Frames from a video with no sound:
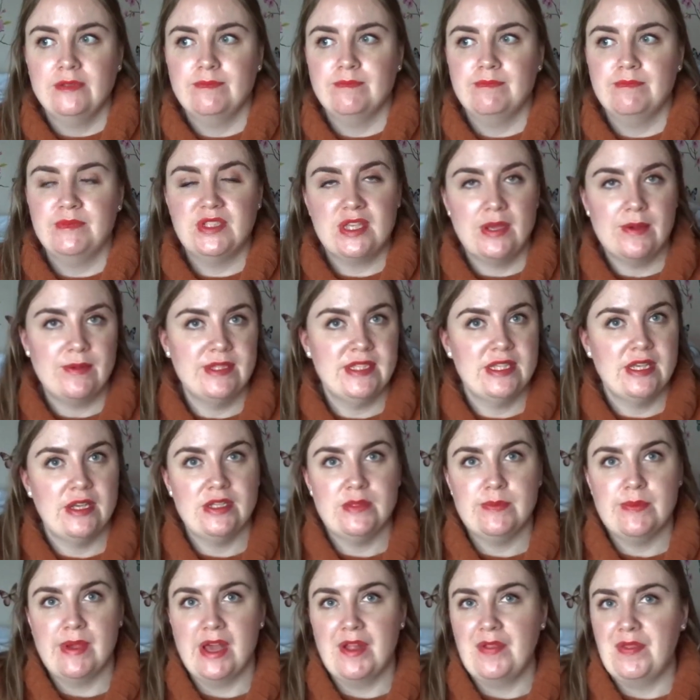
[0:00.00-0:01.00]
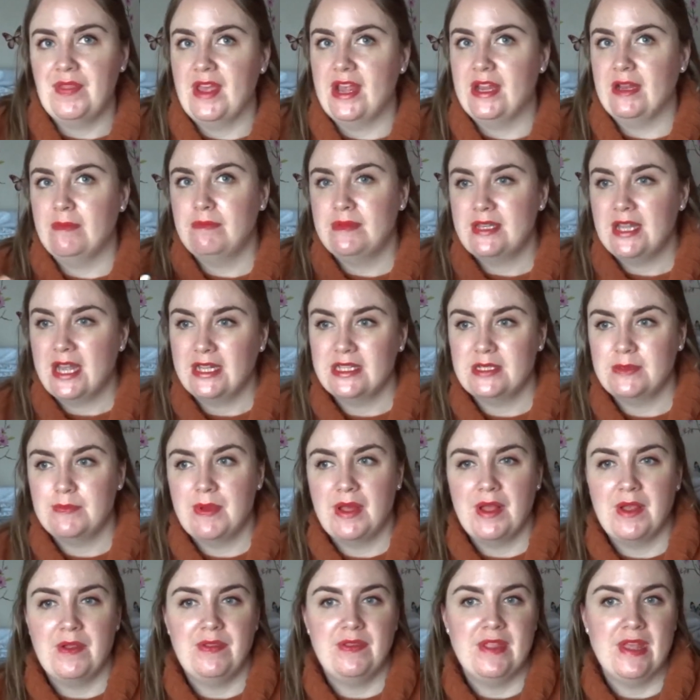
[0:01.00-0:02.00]
so-and-so's birthday, dad's
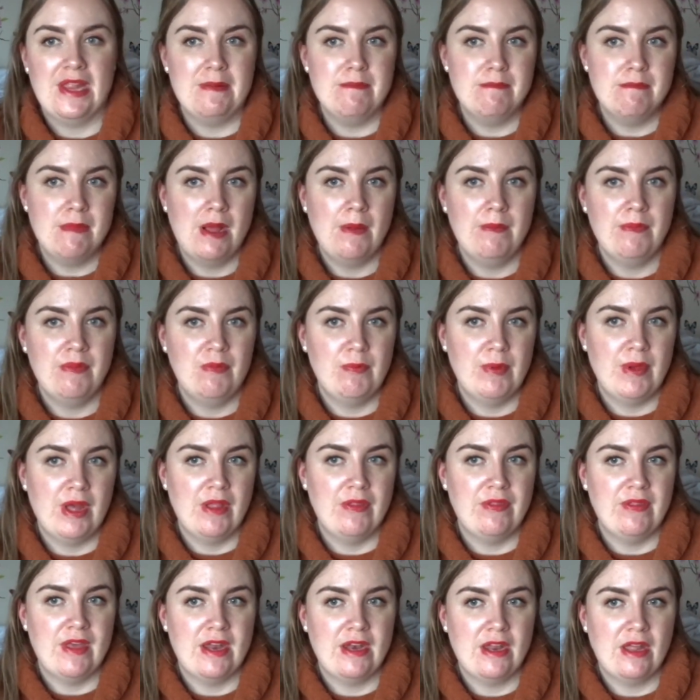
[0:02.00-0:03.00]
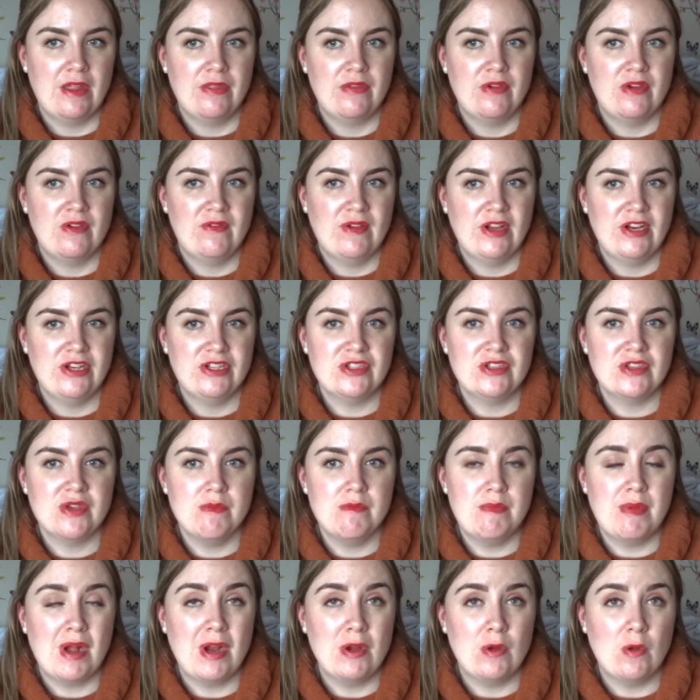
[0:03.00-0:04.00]
birthday, mum's birthday, and I thought if I just
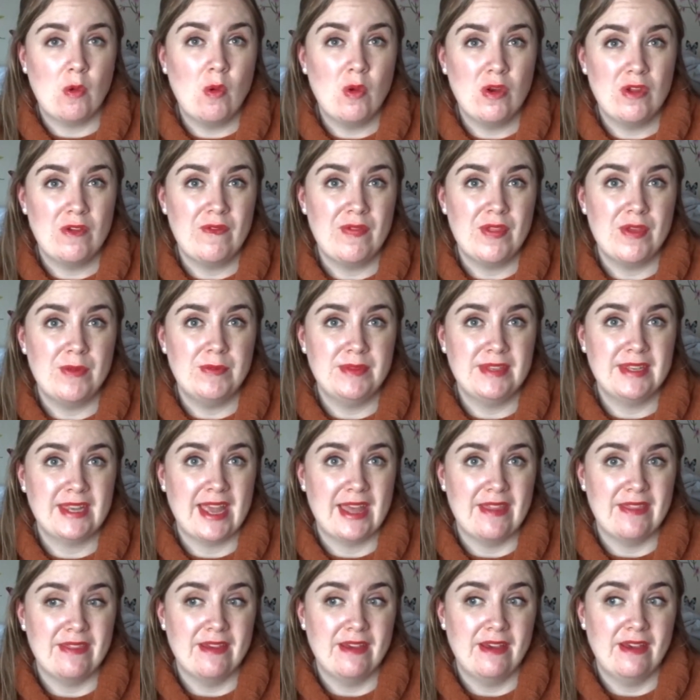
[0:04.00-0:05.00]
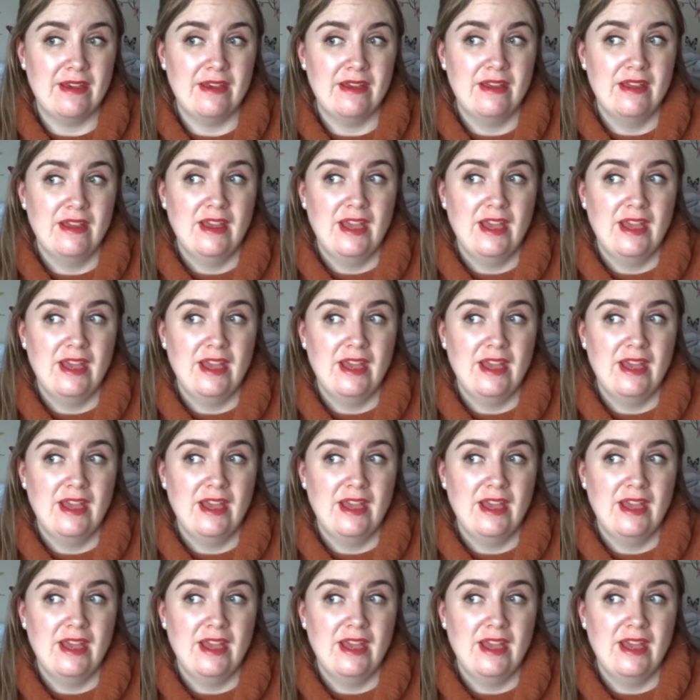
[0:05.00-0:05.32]
combine all of them together